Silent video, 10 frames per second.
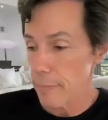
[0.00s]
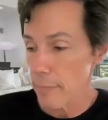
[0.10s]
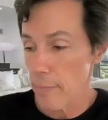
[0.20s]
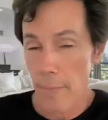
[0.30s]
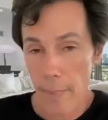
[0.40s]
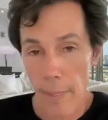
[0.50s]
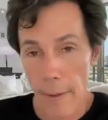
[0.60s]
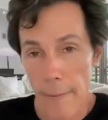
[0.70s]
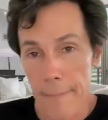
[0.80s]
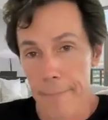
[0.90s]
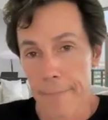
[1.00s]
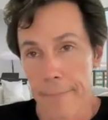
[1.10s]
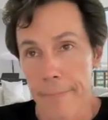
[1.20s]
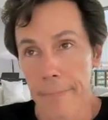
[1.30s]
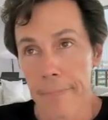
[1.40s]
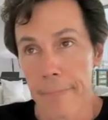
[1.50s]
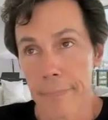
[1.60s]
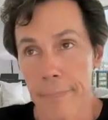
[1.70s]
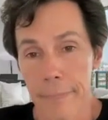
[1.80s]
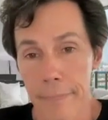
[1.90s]

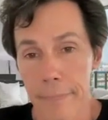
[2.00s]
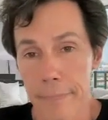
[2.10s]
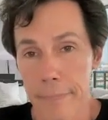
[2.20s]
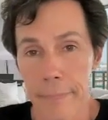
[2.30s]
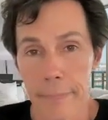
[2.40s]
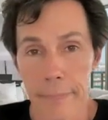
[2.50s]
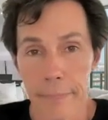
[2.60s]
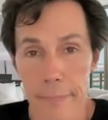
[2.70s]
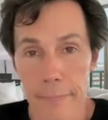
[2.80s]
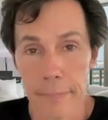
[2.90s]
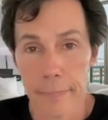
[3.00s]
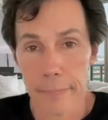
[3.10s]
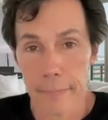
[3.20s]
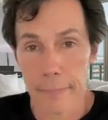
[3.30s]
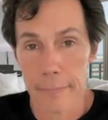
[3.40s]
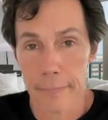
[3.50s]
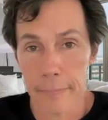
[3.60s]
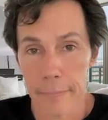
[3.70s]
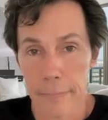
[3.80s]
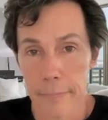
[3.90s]

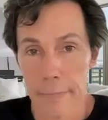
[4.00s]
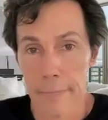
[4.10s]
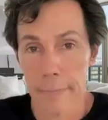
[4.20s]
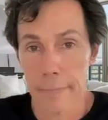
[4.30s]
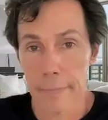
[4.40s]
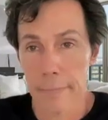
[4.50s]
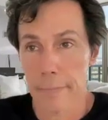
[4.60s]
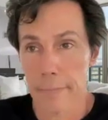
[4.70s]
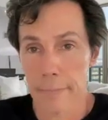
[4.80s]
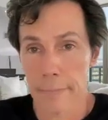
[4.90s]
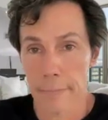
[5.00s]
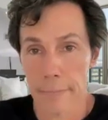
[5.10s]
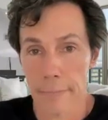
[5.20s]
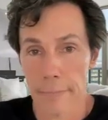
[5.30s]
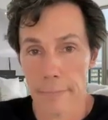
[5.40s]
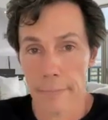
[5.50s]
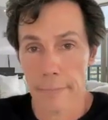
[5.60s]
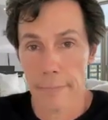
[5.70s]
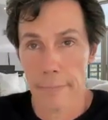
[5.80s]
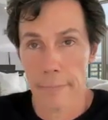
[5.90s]

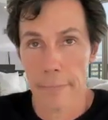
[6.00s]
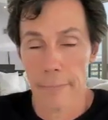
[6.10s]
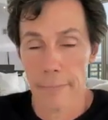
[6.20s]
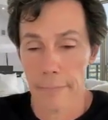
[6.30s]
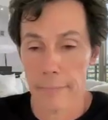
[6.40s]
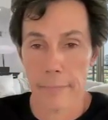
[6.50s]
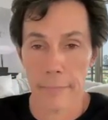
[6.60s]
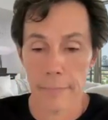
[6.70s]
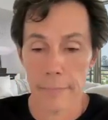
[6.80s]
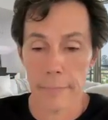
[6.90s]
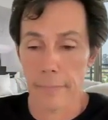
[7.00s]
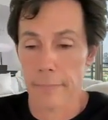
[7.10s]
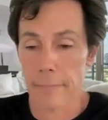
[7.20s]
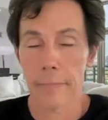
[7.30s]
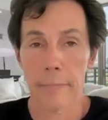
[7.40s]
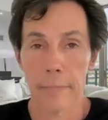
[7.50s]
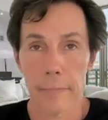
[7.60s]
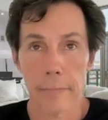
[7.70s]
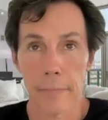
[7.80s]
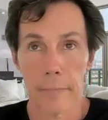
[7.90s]
(not speaking)